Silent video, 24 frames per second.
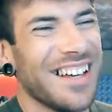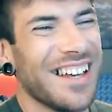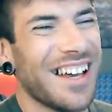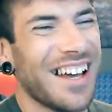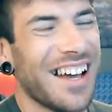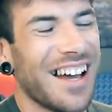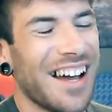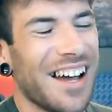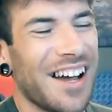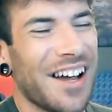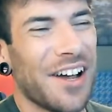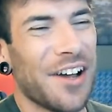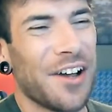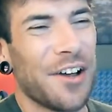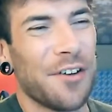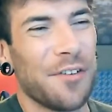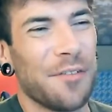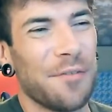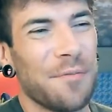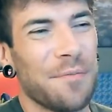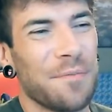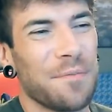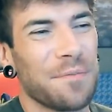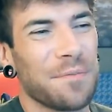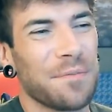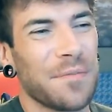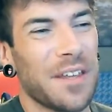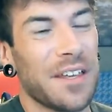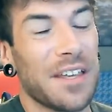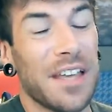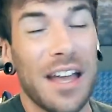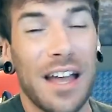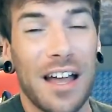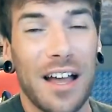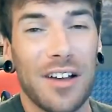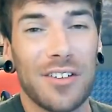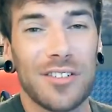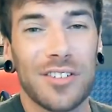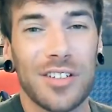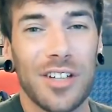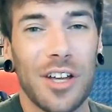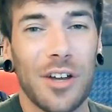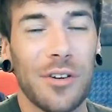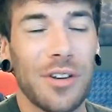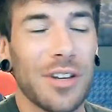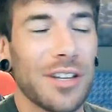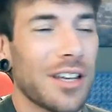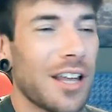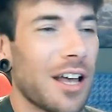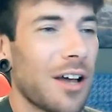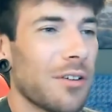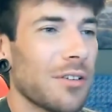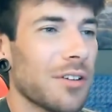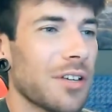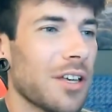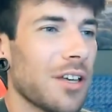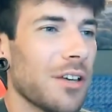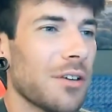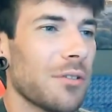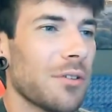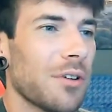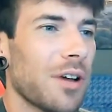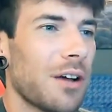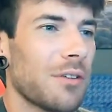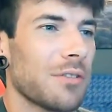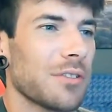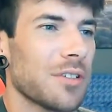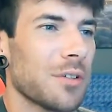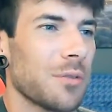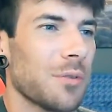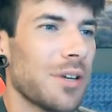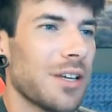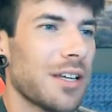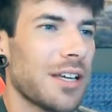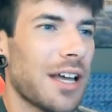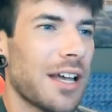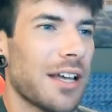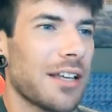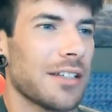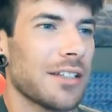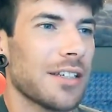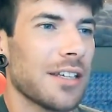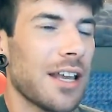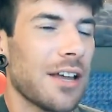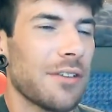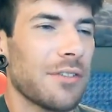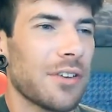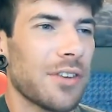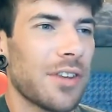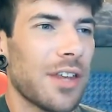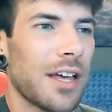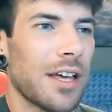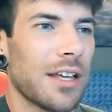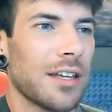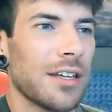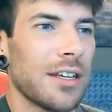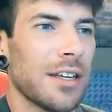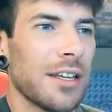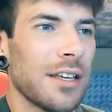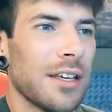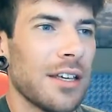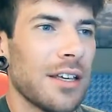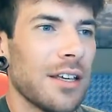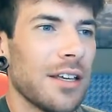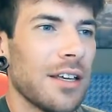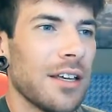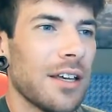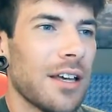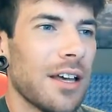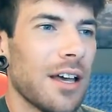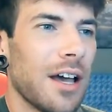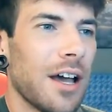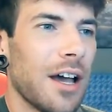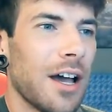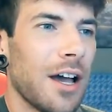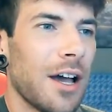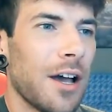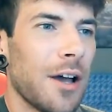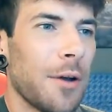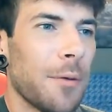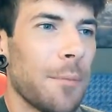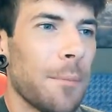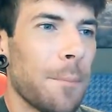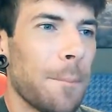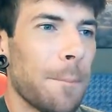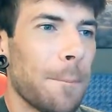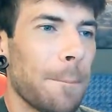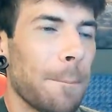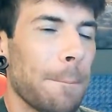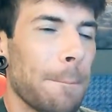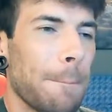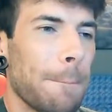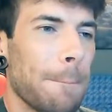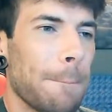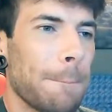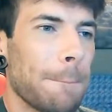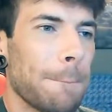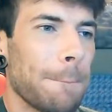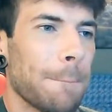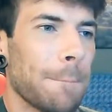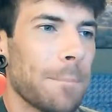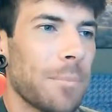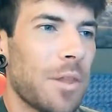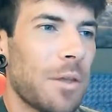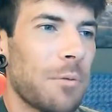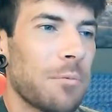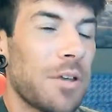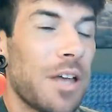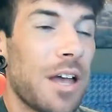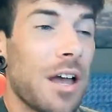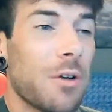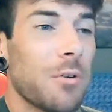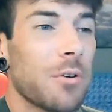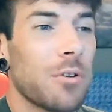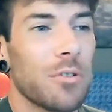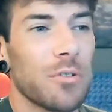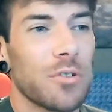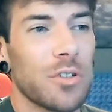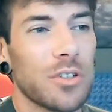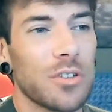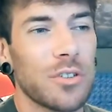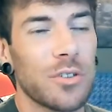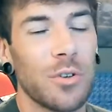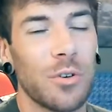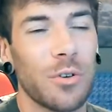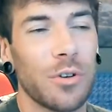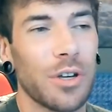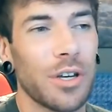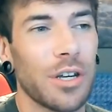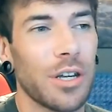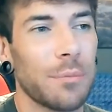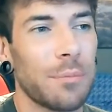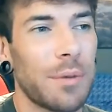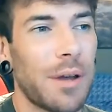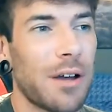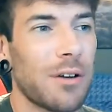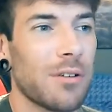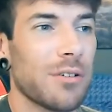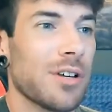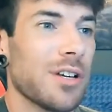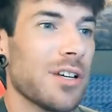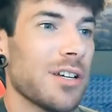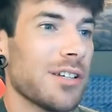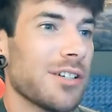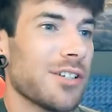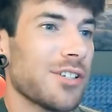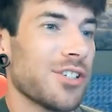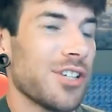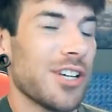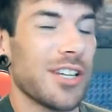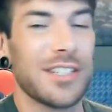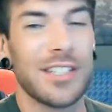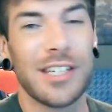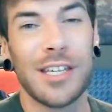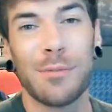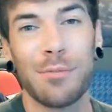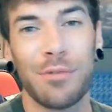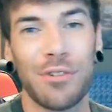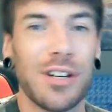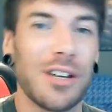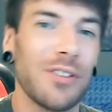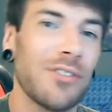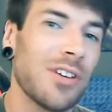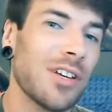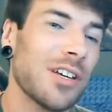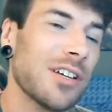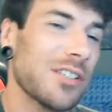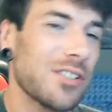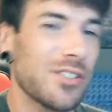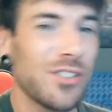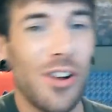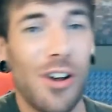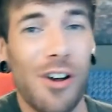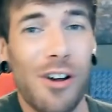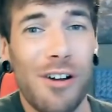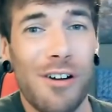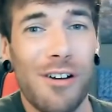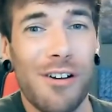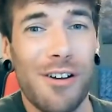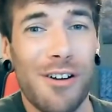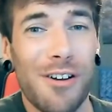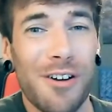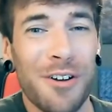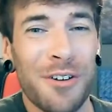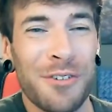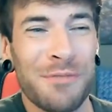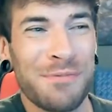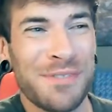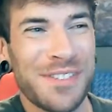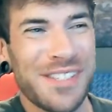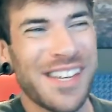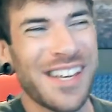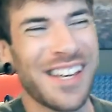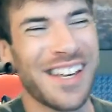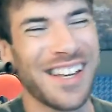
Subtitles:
Yeah, how's it going? How are you? How was your weekend and everything? Um, yeah, we were just talking about shitty previous jobs.